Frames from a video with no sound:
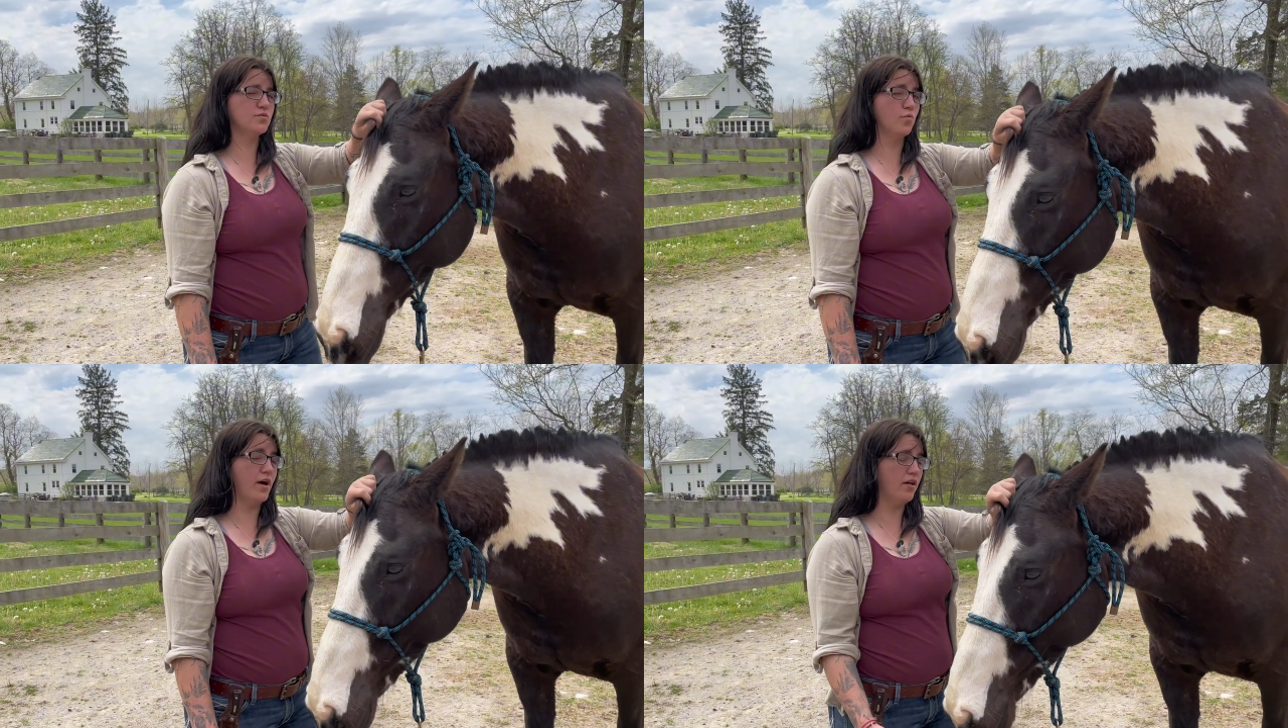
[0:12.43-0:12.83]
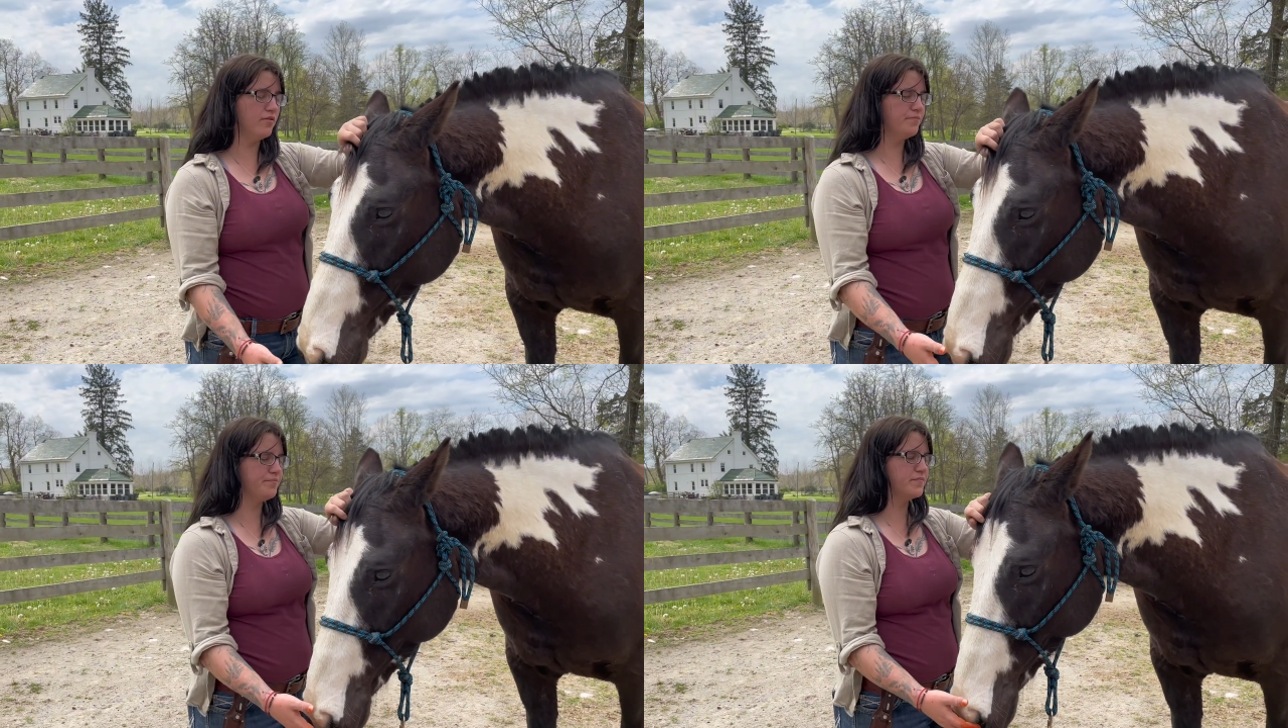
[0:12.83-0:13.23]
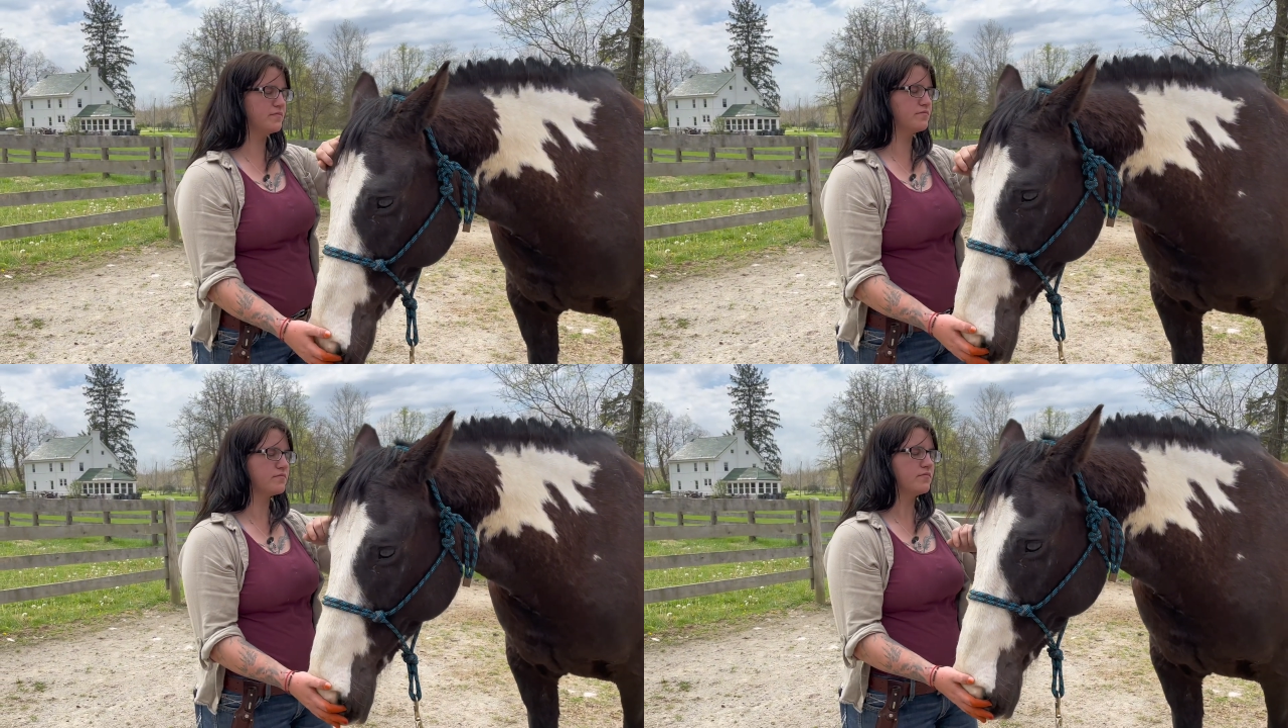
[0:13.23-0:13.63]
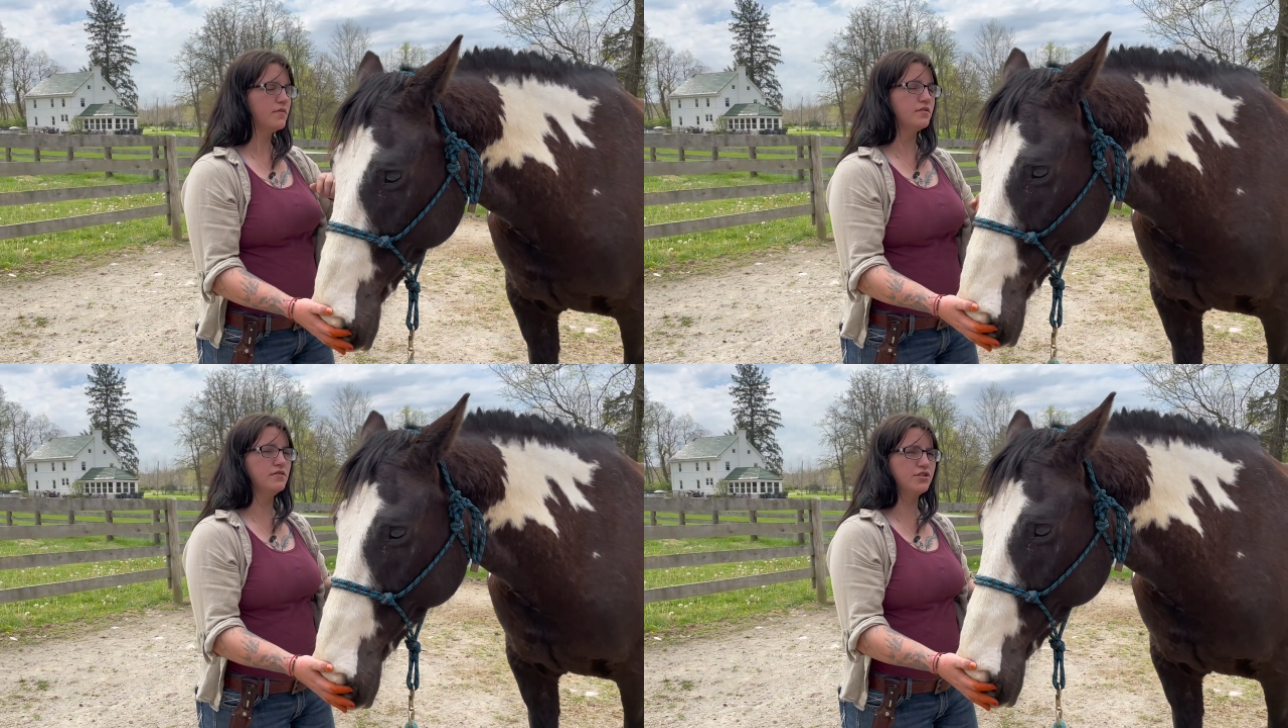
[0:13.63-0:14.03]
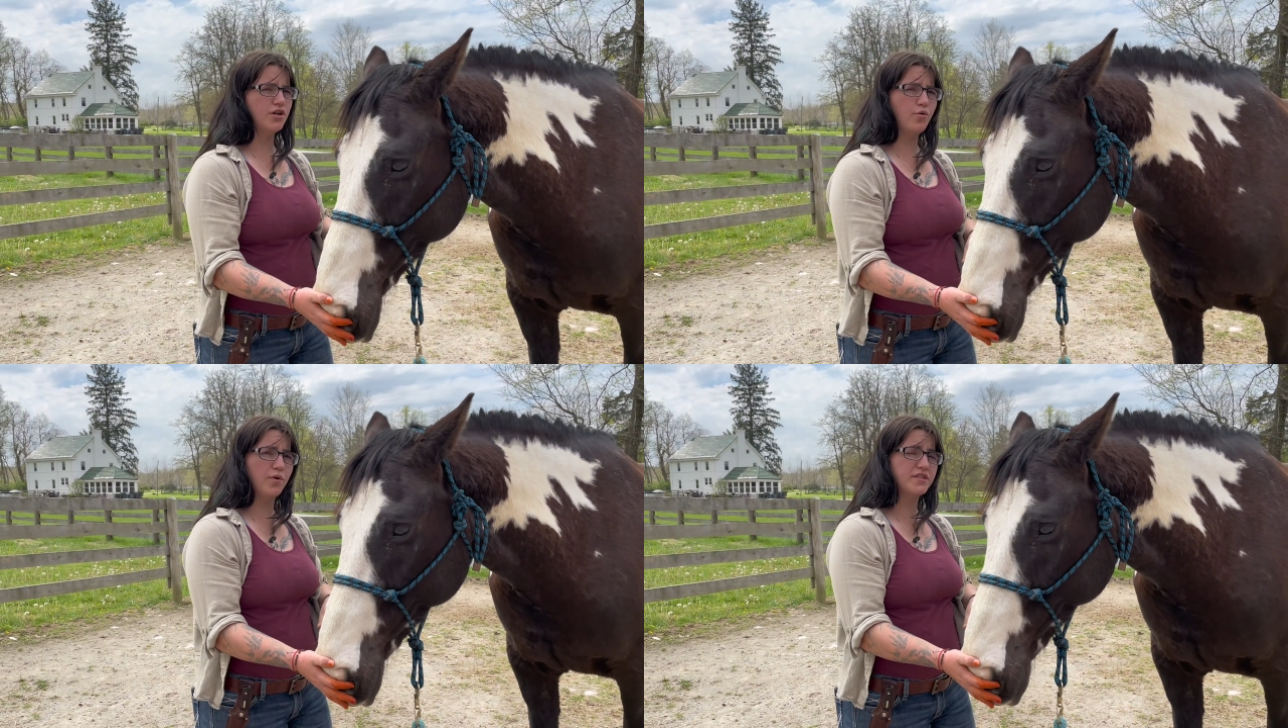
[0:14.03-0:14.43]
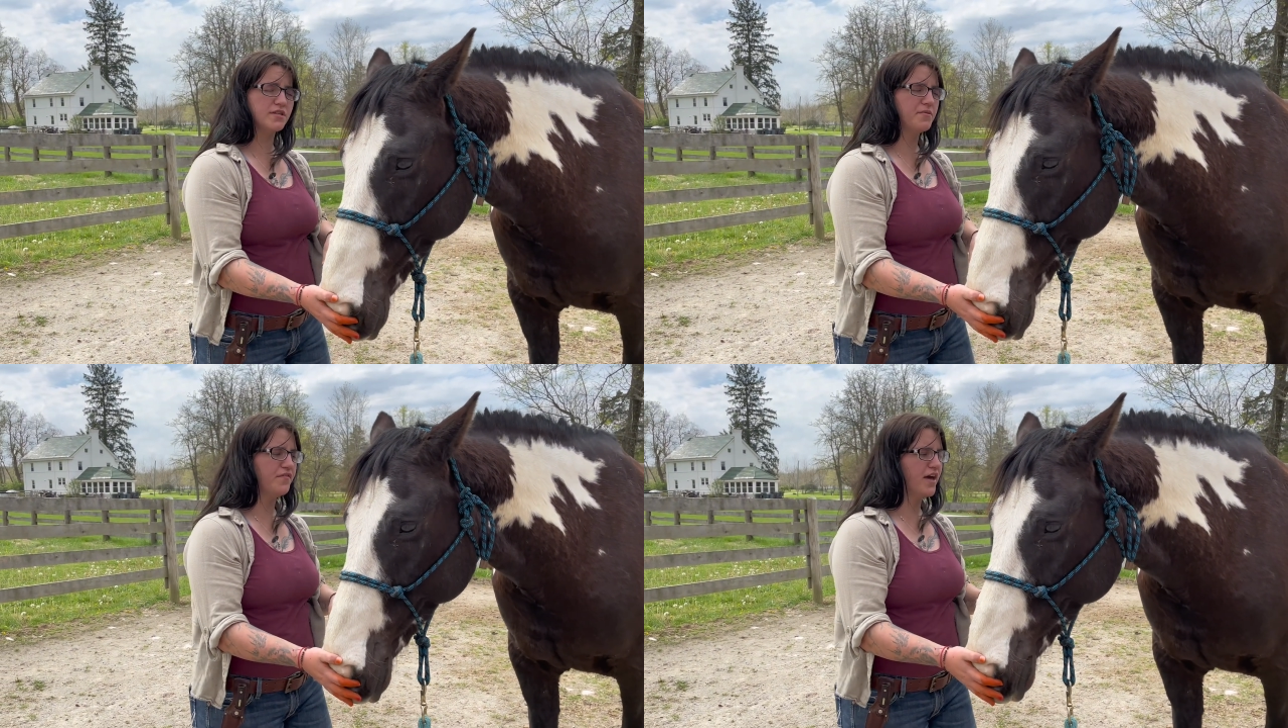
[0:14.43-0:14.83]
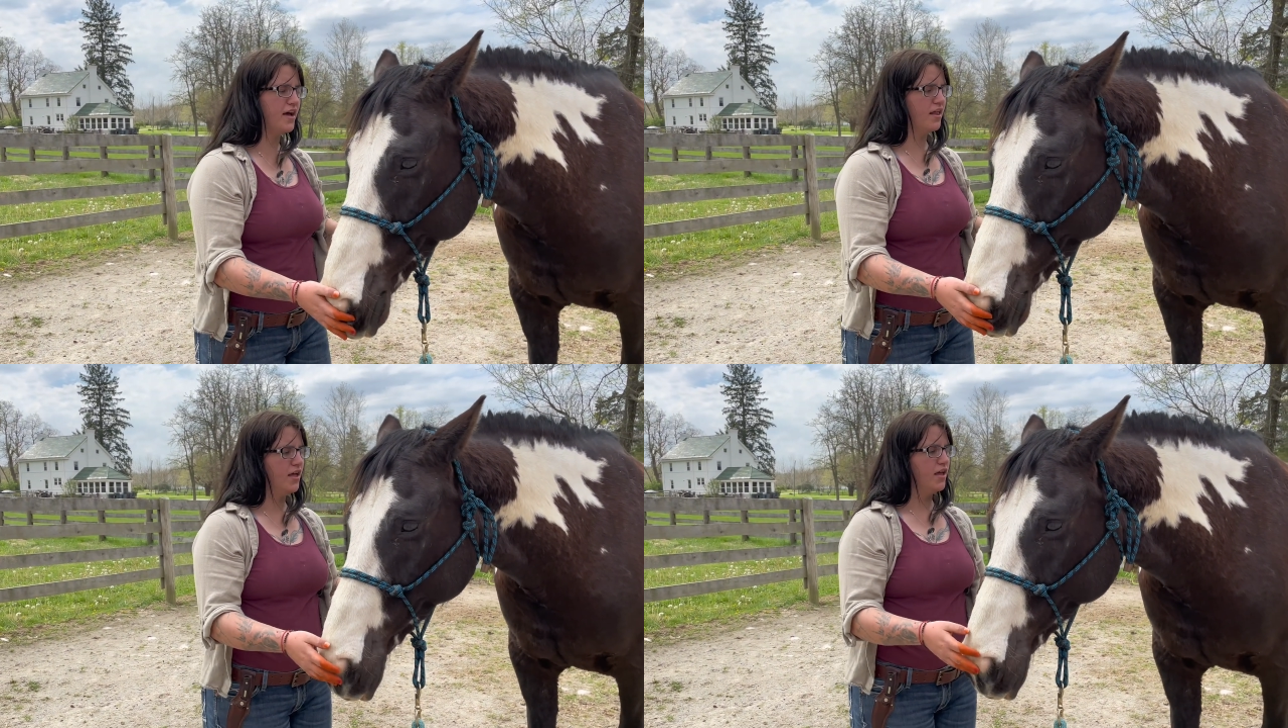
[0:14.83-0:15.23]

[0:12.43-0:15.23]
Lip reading: well to go with some of that.